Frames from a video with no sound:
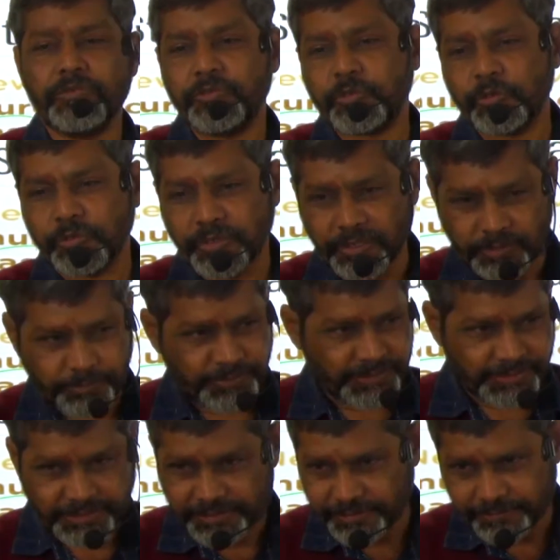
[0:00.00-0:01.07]
should not be
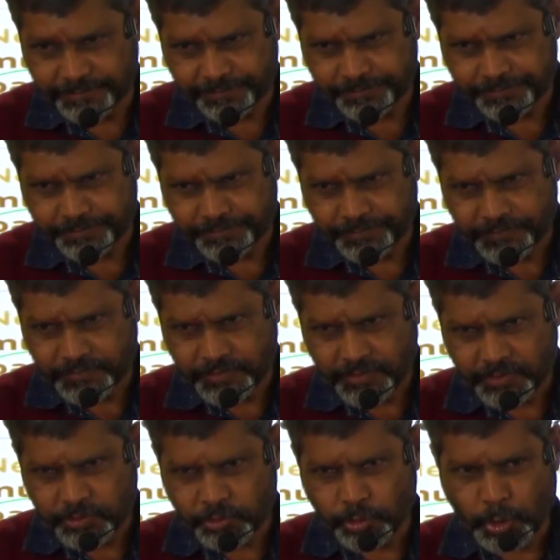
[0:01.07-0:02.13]
there.
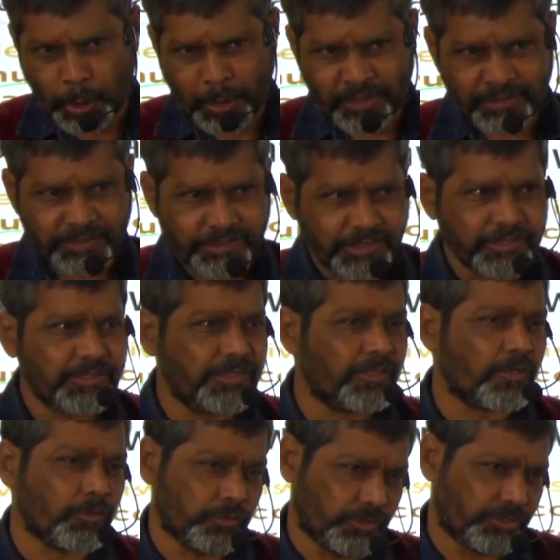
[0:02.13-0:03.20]
So on these
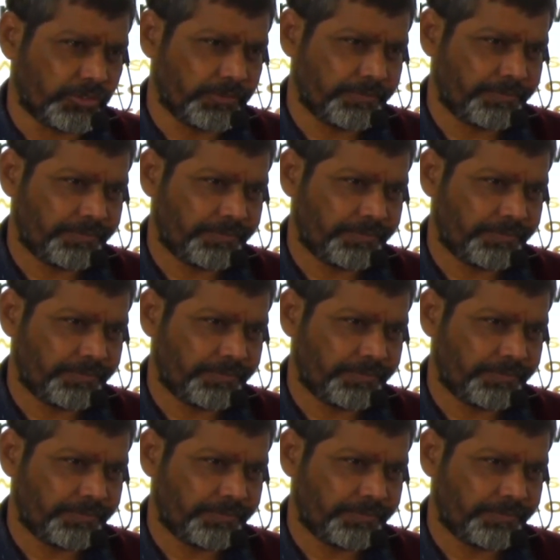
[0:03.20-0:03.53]
grounds,